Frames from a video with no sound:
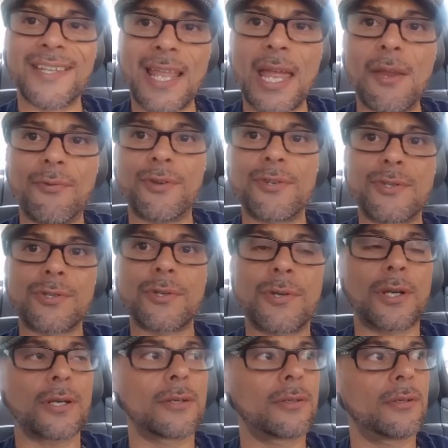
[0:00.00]
Because life
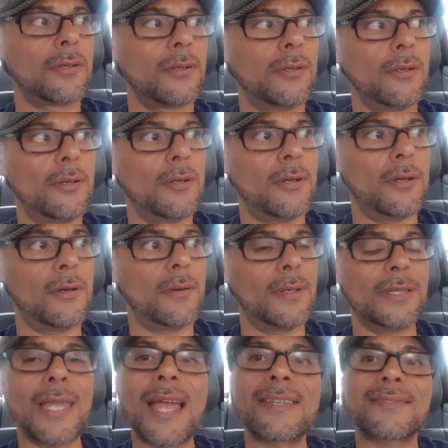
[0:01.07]
is short,
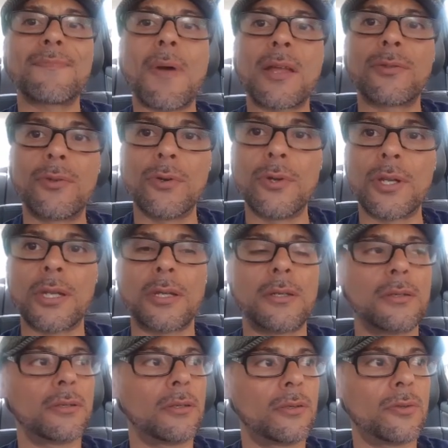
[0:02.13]
and that's my
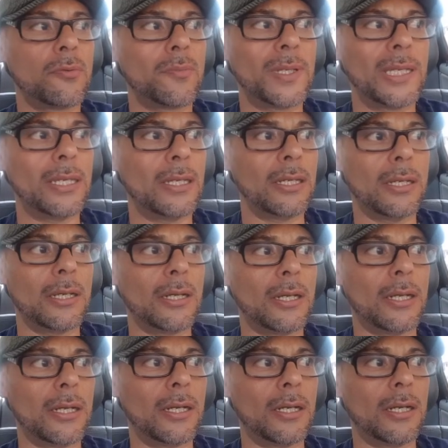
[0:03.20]
duty to
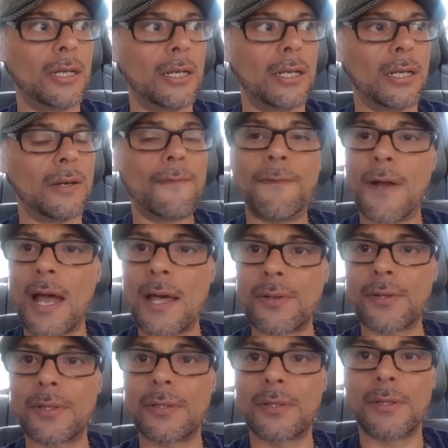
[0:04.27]
be a
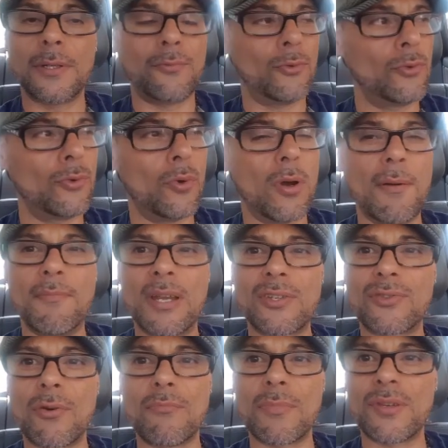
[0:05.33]
father, even
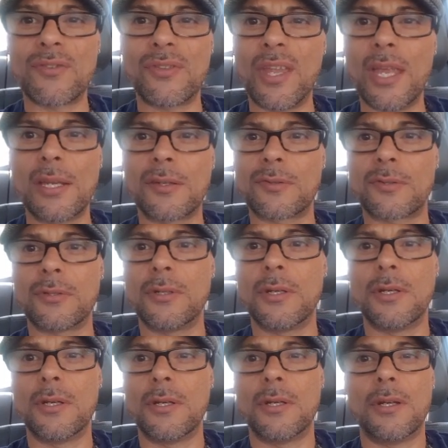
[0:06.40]
though I made some
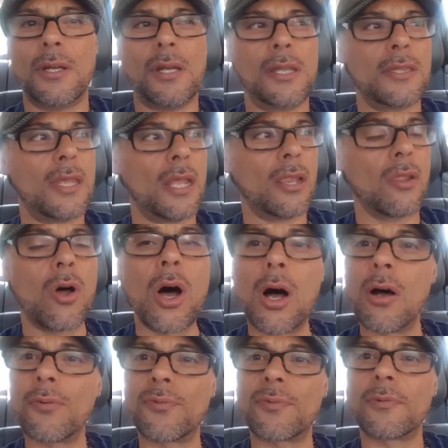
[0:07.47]
mistakes.
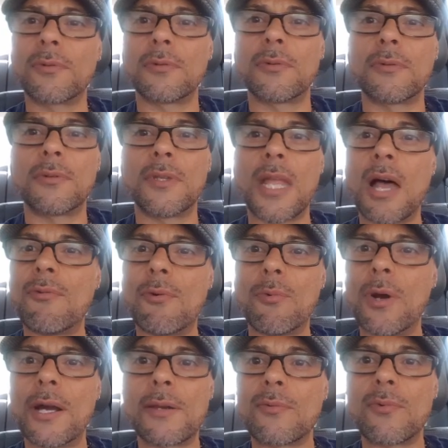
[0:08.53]
That love
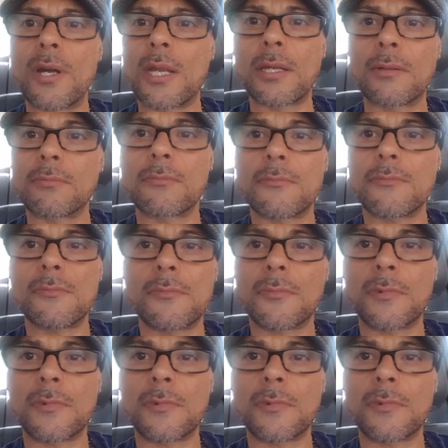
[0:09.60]
never went away,